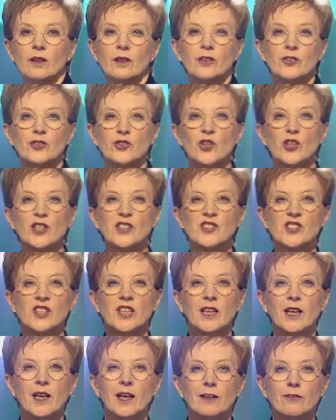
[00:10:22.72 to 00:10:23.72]
Join us
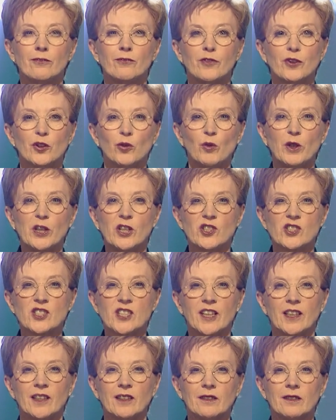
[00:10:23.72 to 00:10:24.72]
again for the weakest
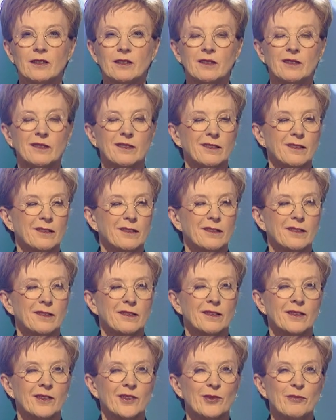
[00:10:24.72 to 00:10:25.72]
link.
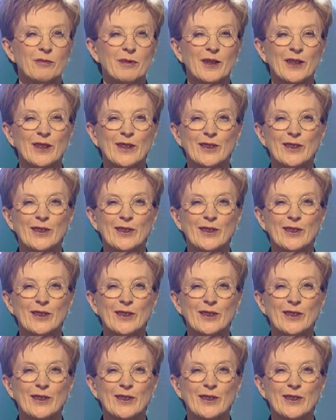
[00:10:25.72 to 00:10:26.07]
Bye.